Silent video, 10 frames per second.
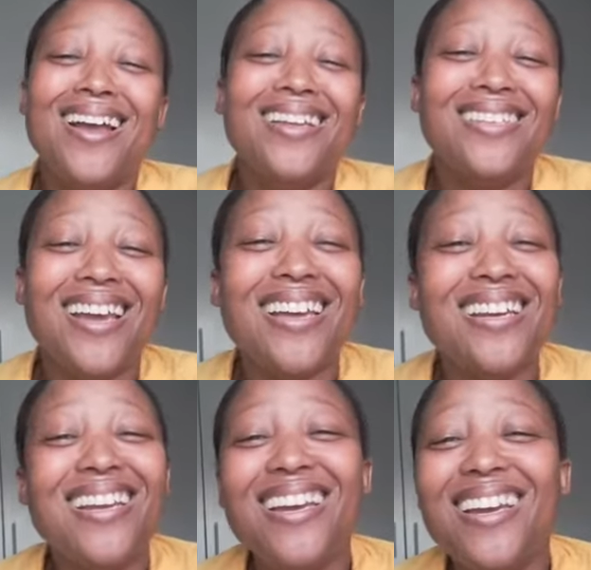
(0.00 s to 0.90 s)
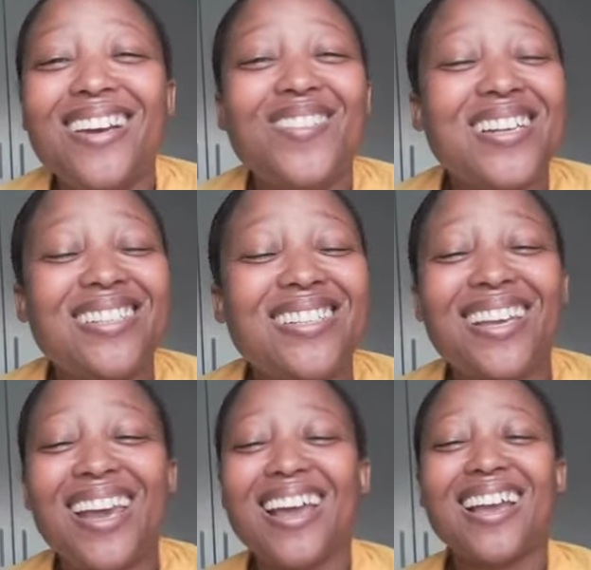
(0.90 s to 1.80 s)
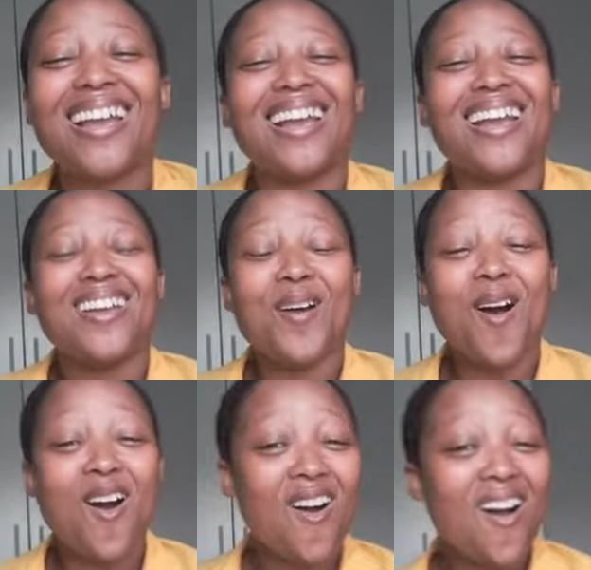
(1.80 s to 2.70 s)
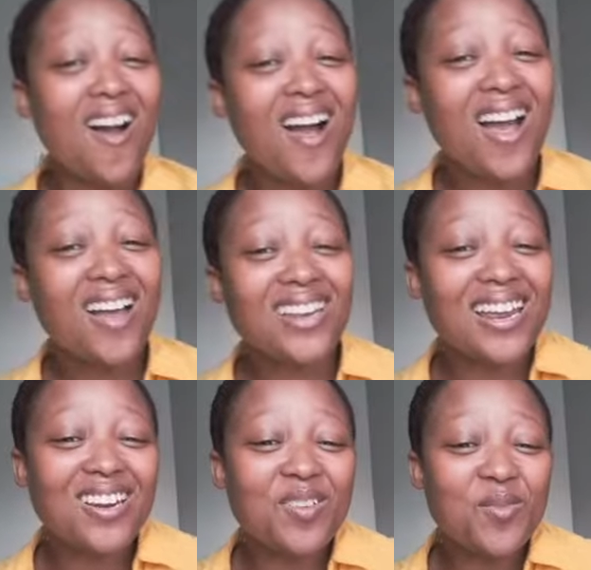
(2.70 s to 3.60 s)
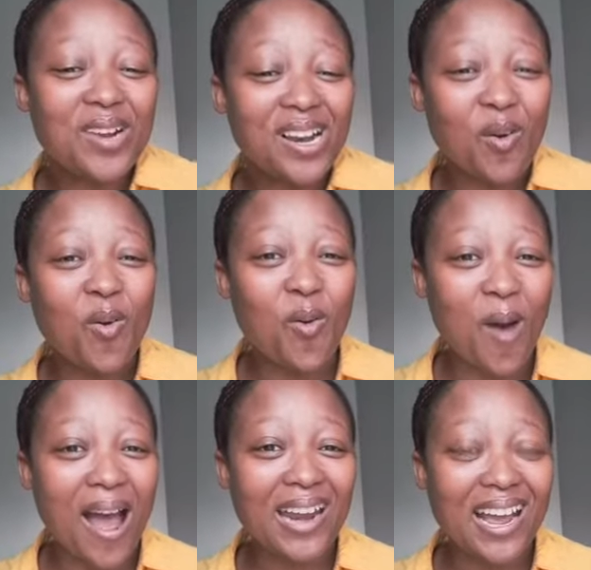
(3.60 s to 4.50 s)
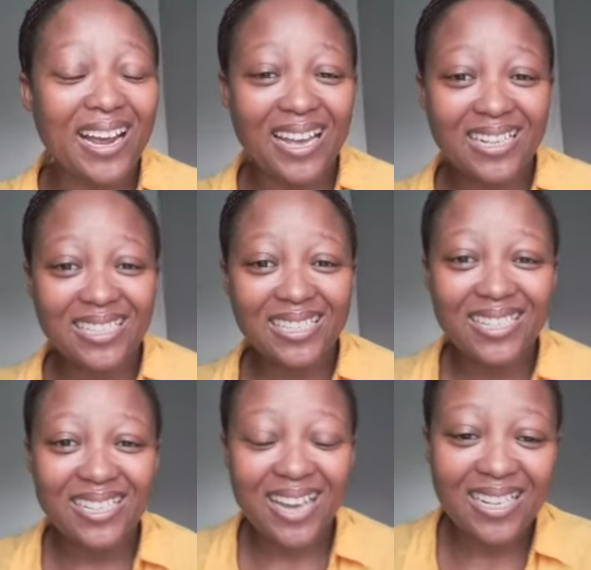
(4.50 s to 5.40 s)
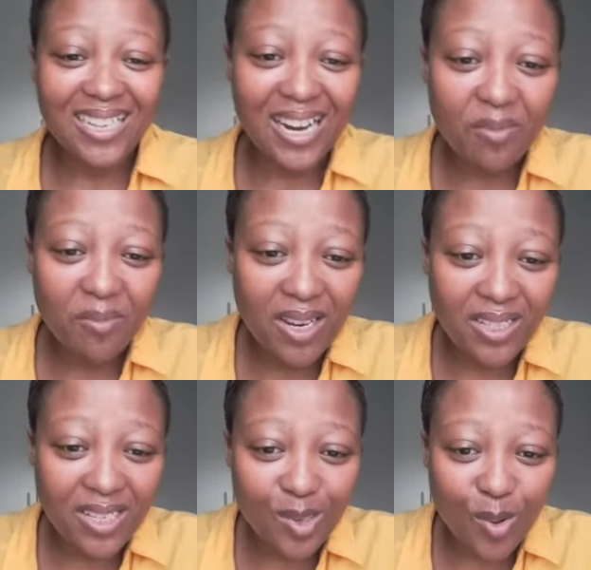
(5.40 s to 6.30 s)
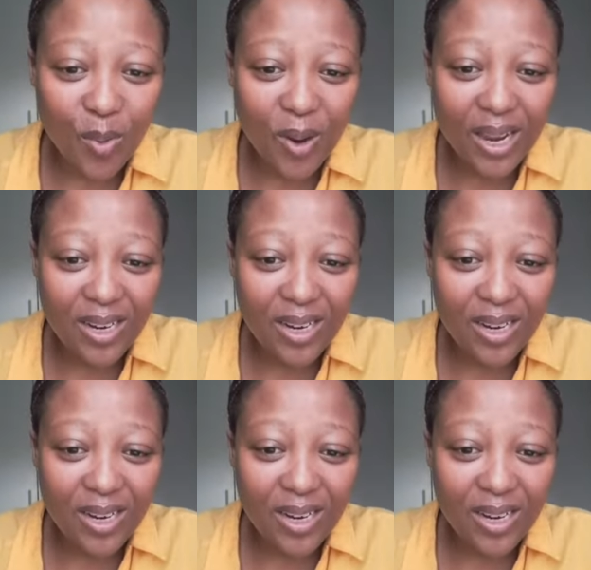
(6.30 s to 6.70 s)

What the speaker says: Dani, wait again. Yo, Dani, utle go lwana, guys. Guys, let me just go and